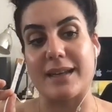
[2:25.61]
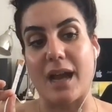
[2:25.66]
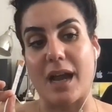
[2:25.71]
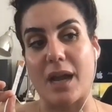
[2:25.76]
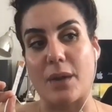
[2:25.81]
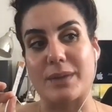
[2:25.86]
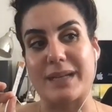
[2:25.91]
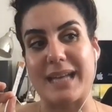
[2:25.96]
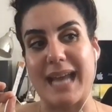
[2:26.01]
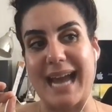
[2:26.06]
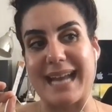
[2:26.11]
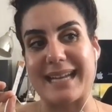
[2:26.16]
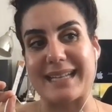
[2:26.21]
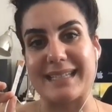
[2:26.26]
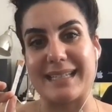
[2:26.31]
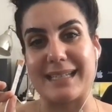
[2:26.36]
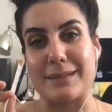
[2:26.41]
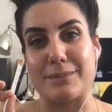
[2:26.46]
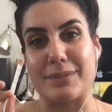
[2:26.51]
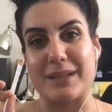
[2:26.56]
I would add it
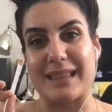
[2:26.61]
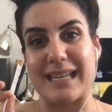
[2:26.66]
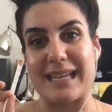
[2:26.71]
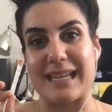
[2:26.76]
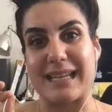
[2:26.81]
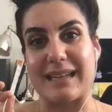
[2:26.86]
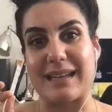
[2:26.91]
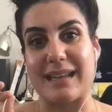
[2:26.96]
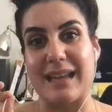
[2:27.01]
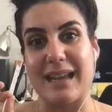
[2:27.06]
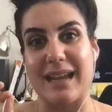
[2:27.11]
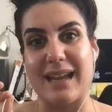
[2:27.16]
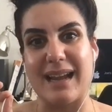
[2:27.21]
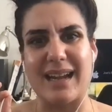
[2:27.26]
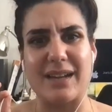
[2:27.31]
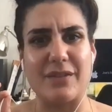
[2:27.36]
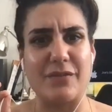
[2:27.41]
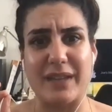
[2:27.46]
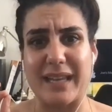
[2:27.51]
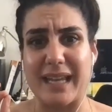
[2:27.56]
in, but then
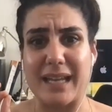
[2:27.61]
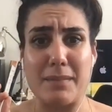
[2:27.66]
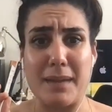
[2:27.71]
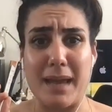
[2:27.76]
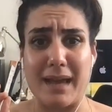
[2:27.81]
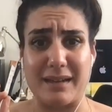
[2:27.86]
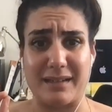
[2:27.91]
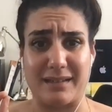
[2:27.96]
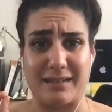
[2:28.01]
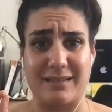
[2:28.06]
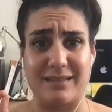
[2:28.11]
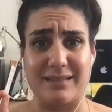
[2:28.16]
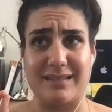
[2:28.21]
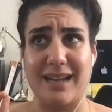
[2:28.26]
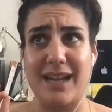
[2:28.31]
I'd forget about it.